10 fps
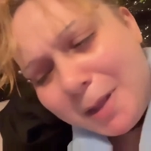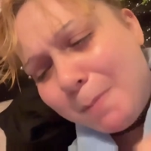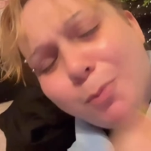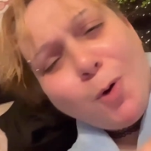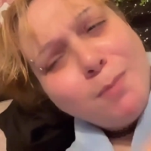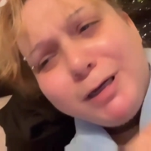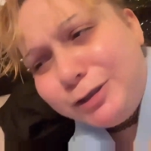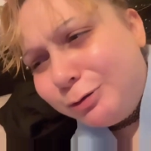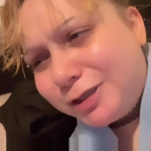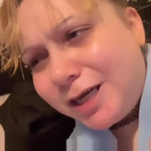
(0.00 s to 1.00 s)
poor
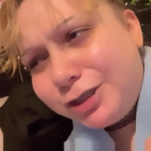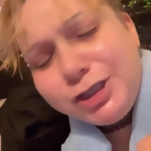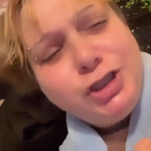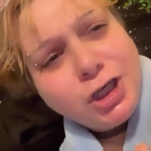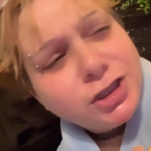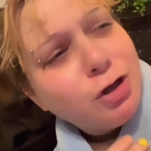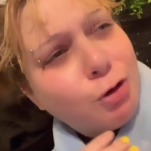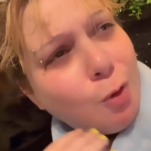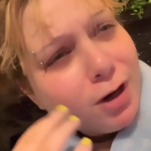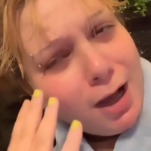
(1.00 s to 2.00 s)
Medusa, she's just a
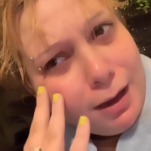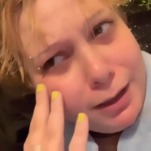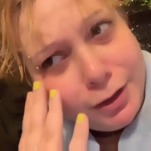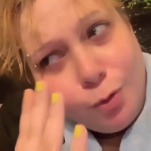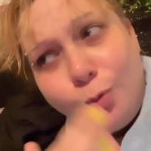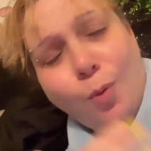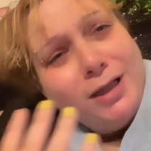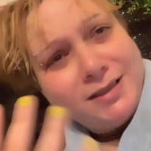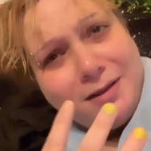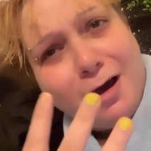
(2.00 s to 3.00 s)
Gorgon who
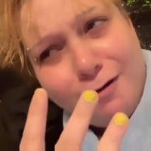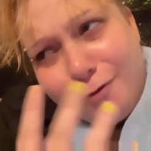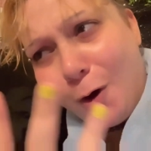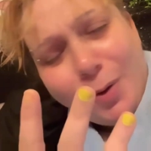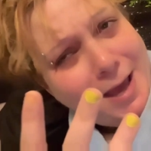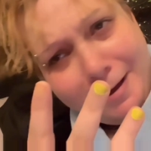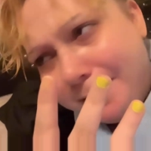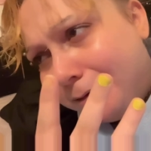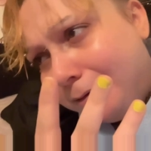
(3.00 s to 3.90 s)
wants love, okay?